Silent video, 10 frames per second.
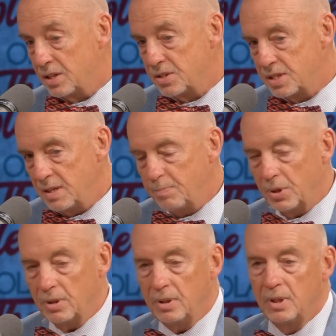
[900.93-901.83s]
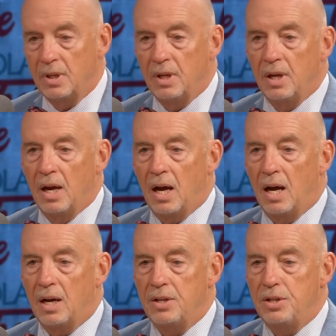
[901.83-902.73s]
SIPR,
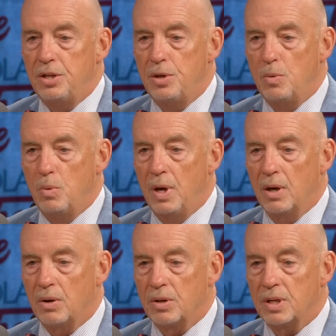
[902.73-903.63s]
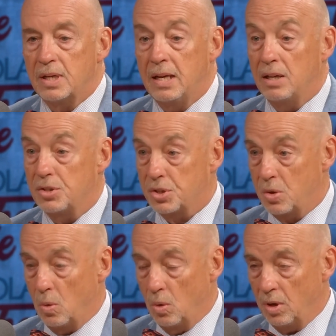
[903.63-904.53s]
you will get a
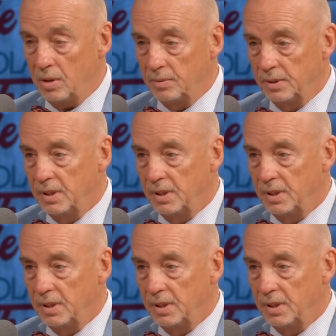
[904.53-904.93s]
score